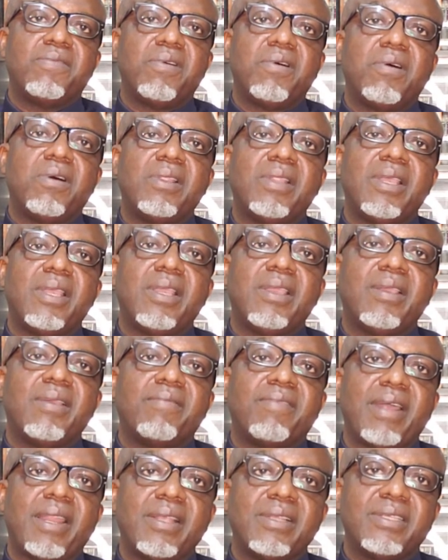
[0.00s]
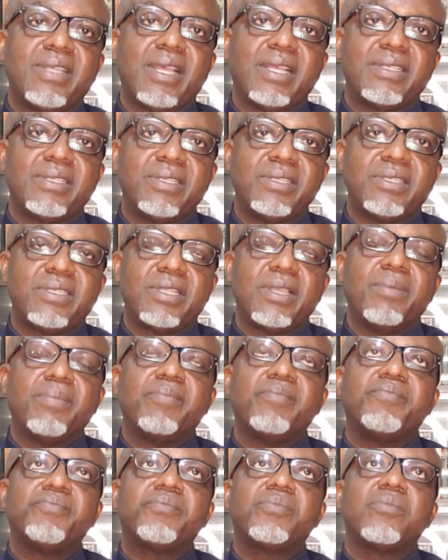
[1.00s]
for the financial system.